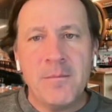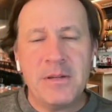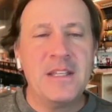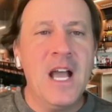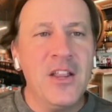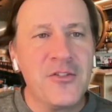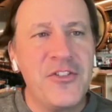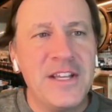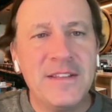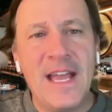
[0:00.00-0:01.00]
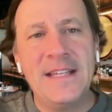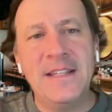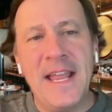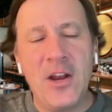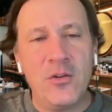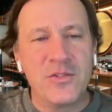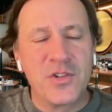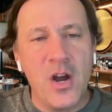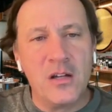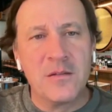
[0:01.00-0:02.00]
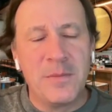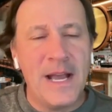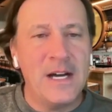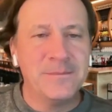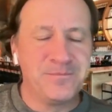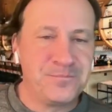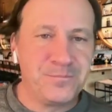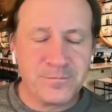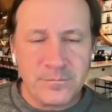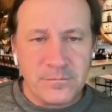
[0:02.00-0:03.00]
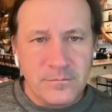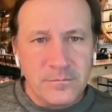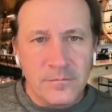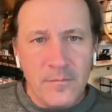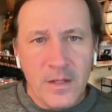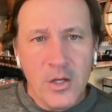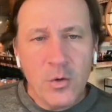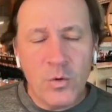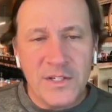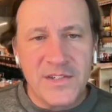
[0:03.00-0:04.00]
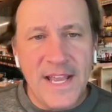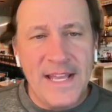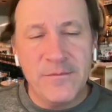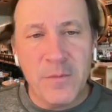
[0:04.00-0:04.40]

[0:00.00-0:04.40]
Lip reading: But the other thing that Nate Oats talked about was that